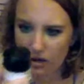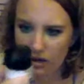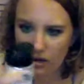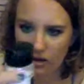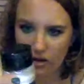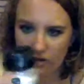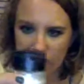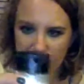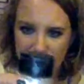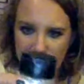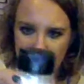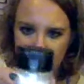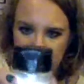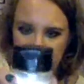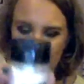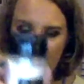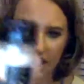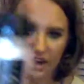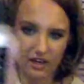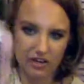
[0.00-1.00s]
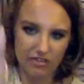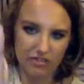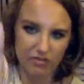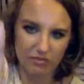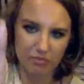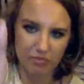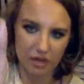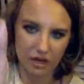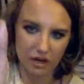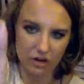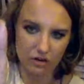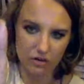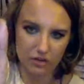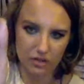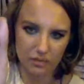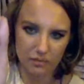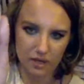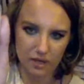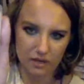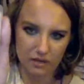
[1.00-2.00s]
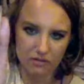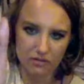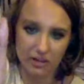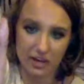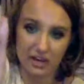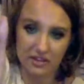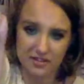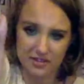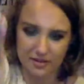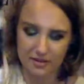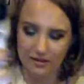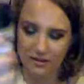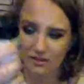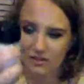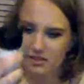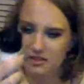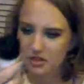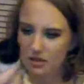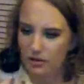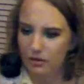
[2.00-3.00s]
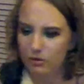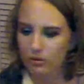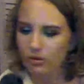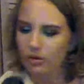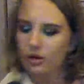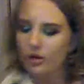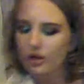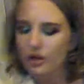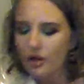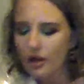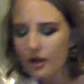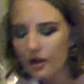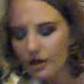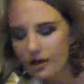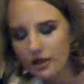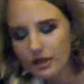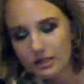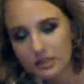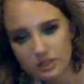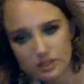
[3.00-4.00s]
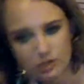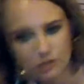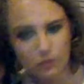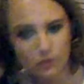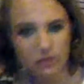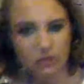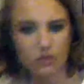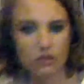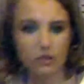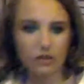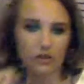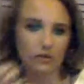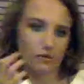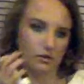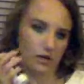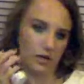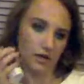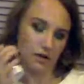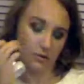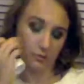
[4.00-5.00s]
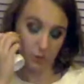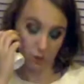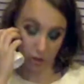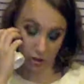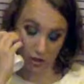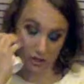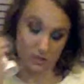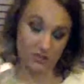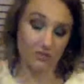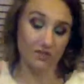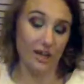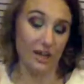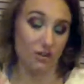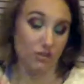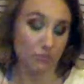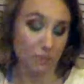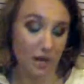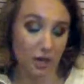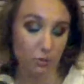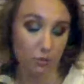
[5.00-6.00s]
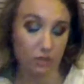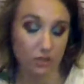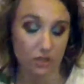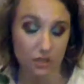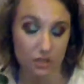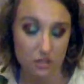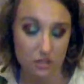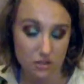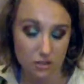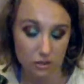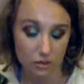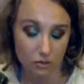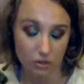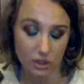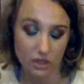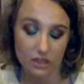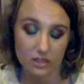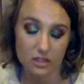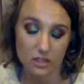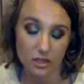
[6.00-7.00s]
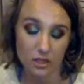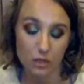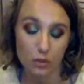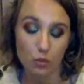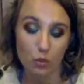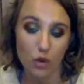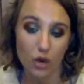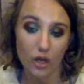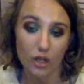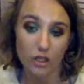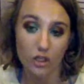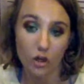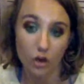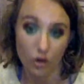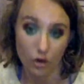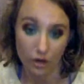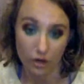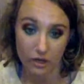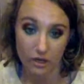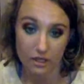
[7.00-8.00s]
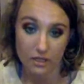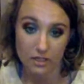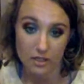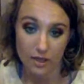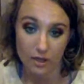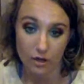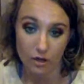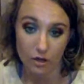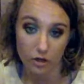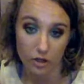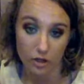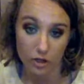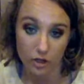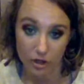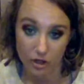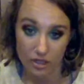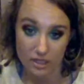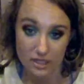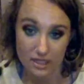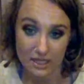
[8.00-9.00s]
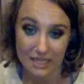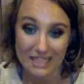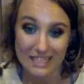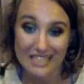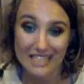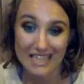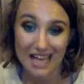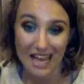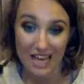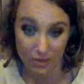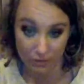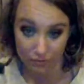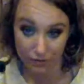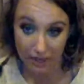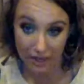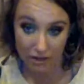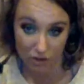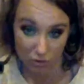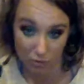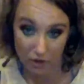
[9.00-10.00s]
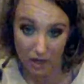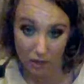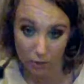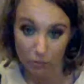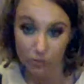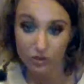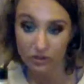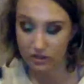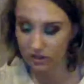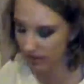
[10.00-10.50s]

I've kind of barely made a dent in it. So, this is really good, and there is flashback with this, though. That is the one con, is there is insane flashback with